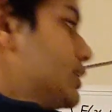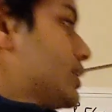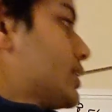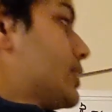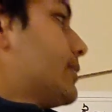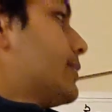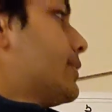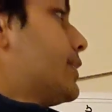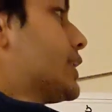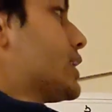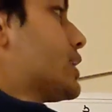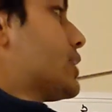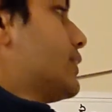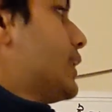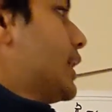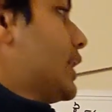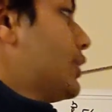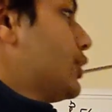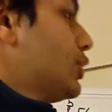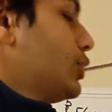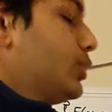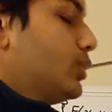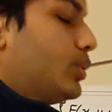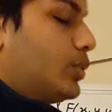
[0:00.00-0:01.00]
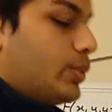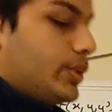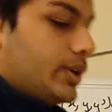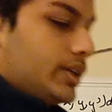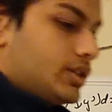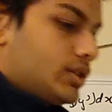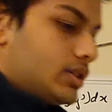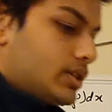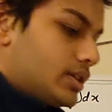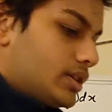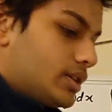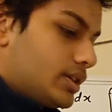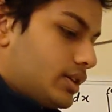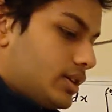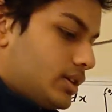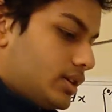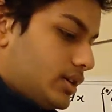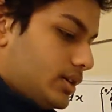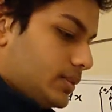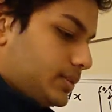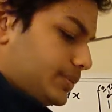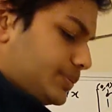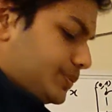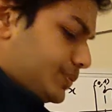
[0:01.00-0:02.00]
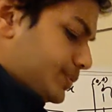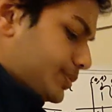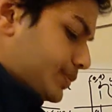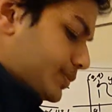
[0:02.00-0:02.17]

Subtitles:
is some fixed value, which, for